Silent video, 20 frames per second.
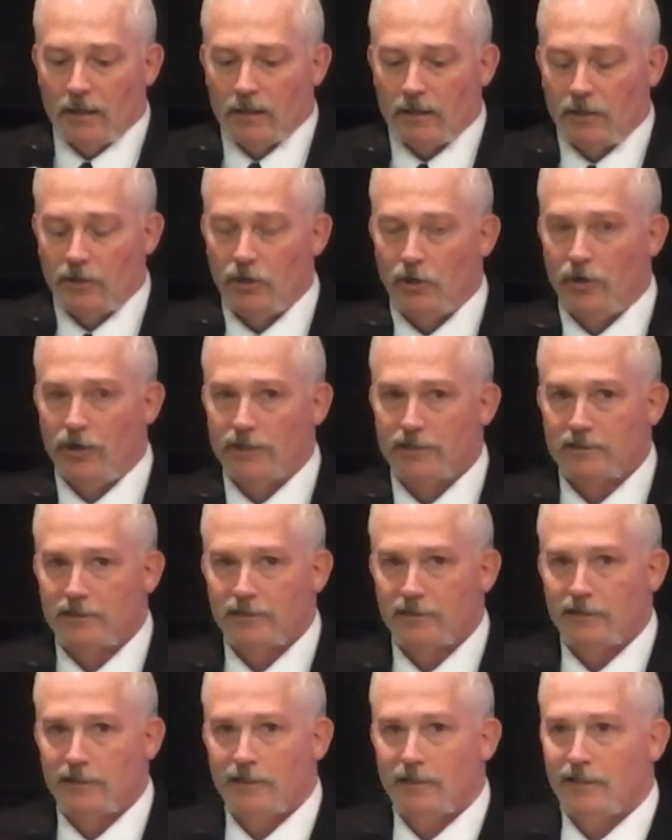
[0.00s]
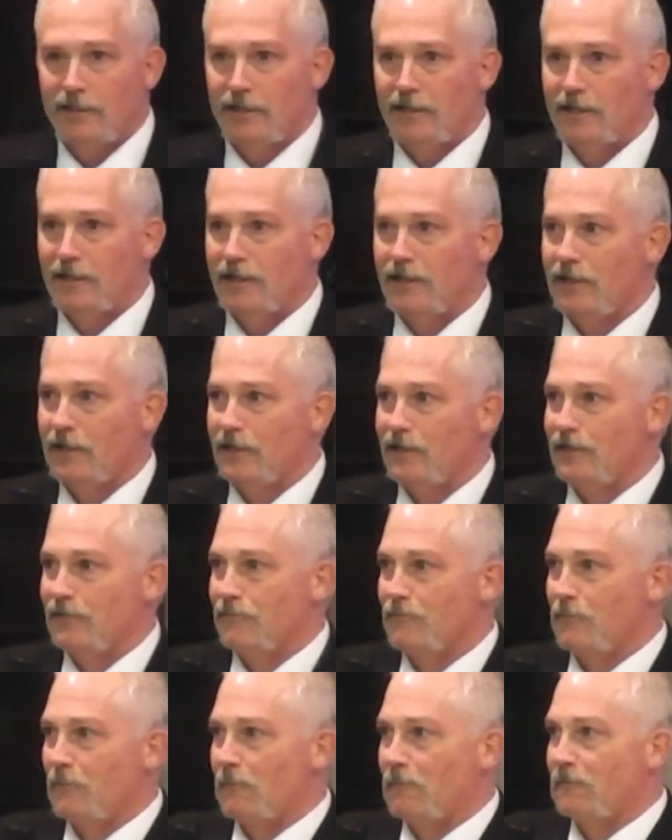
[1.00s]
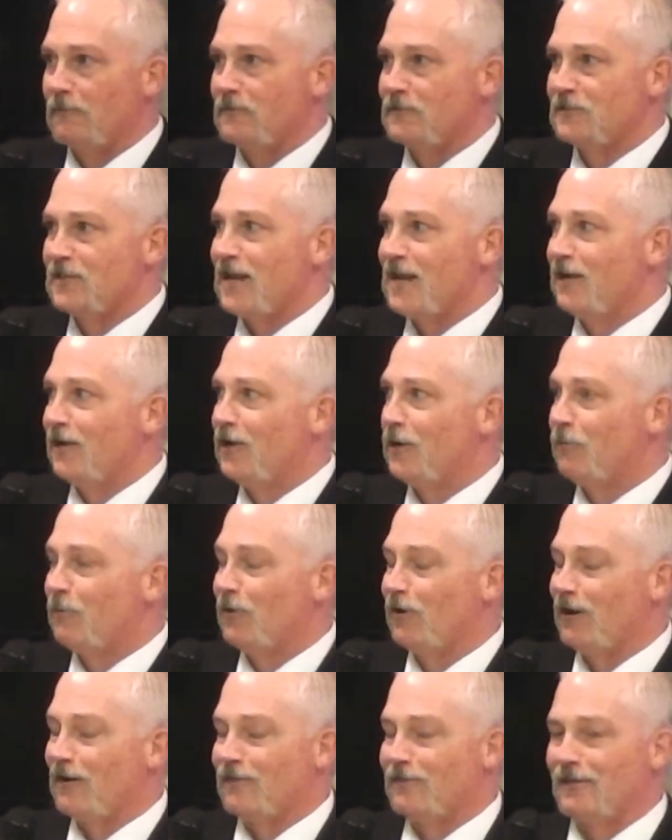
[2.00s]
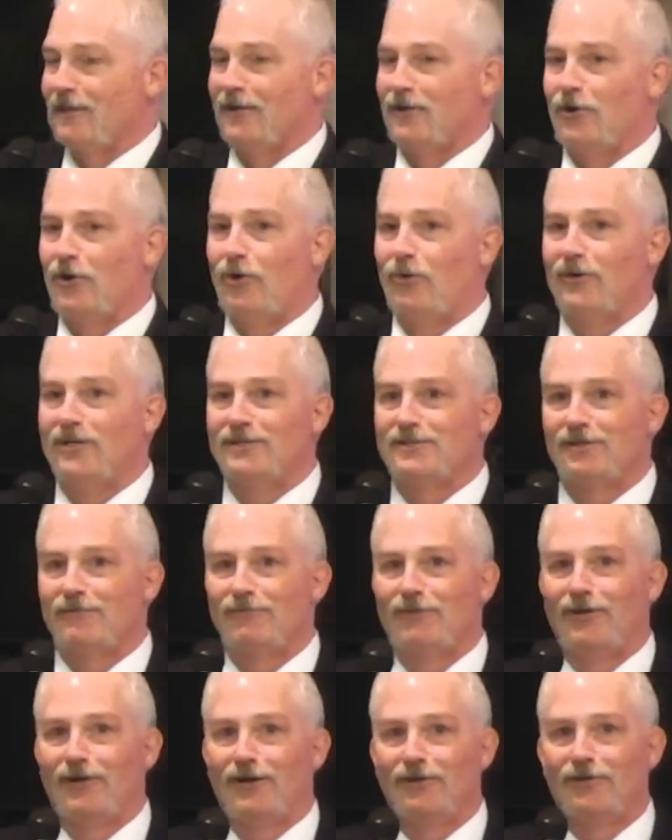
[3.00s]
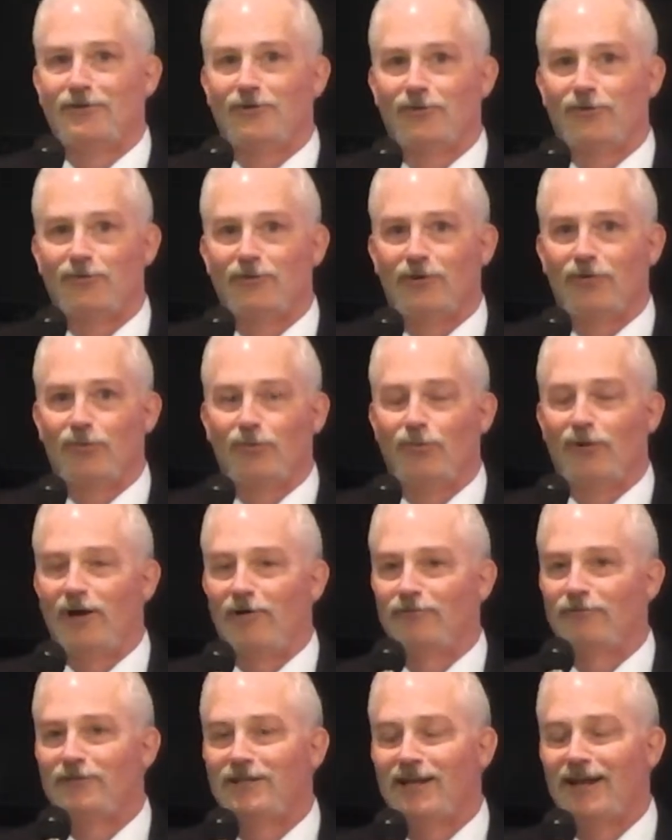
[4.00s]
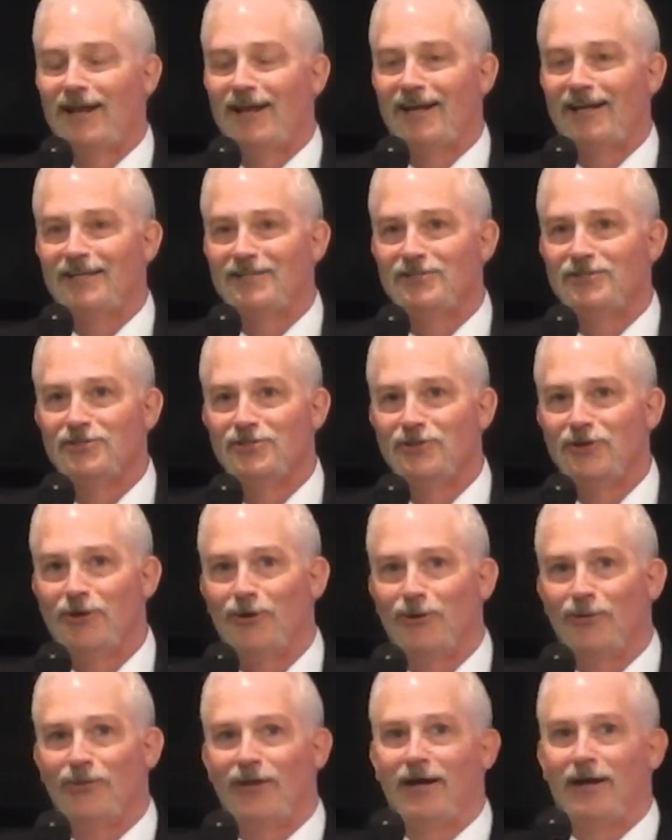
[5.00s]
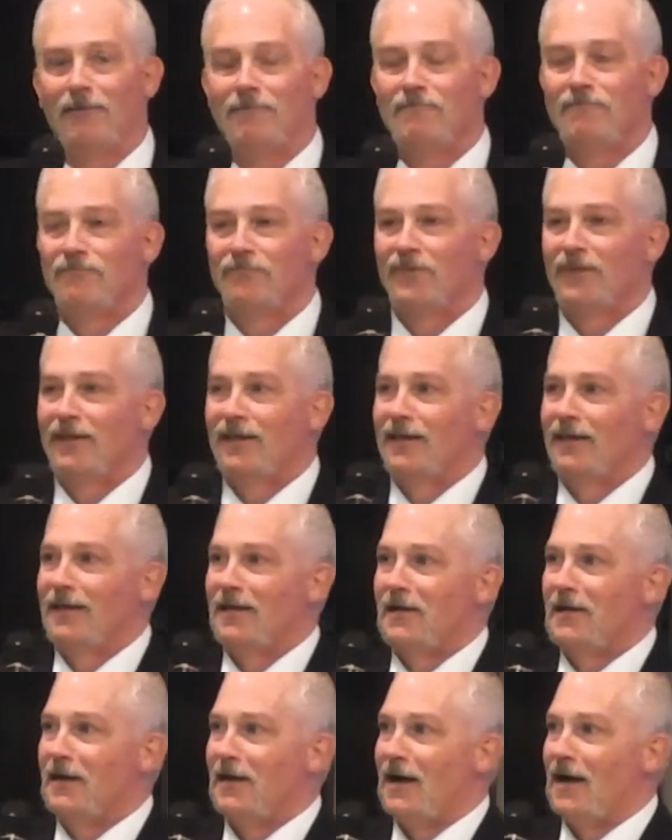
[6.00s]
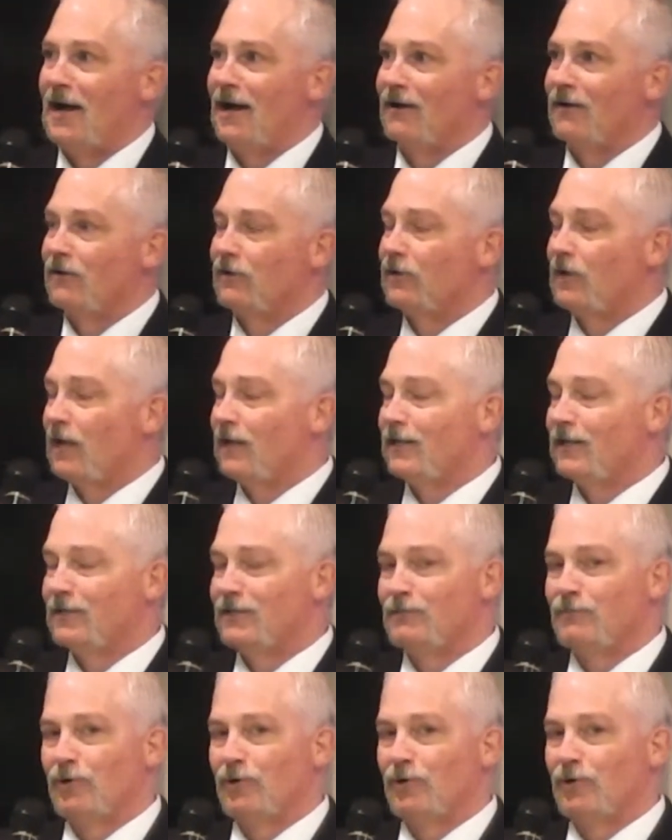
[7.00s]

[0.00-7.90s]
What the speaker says: It's standing up here, I think always of the rough days, I get to